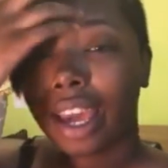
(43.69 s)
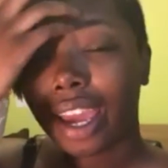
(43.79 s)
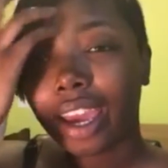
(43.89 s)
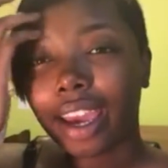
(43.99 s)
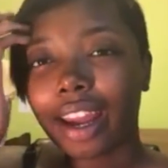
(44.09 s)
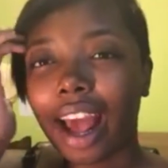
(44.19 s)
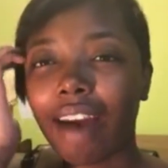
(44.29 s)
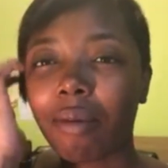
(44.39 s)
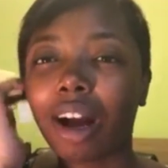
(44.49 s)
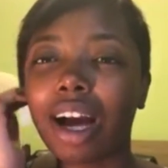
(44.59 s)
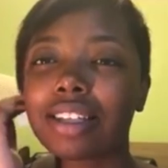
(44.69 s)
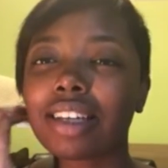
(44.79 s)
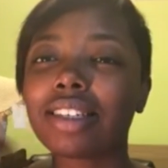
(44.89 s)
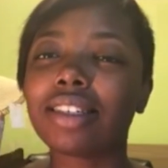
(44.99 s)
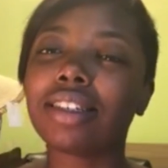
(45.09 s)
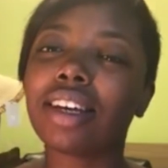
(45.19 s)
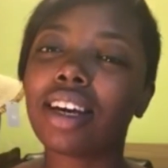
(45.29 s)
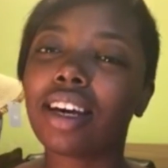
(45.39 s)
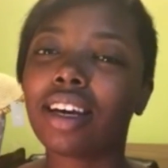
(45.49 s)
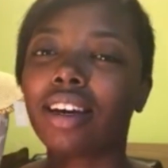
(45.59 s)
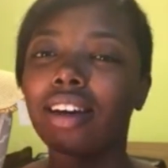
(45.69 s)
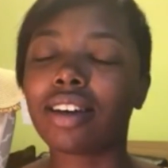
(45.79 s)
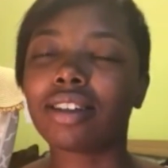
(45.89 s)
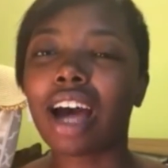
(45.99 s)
And I have my contacts in today because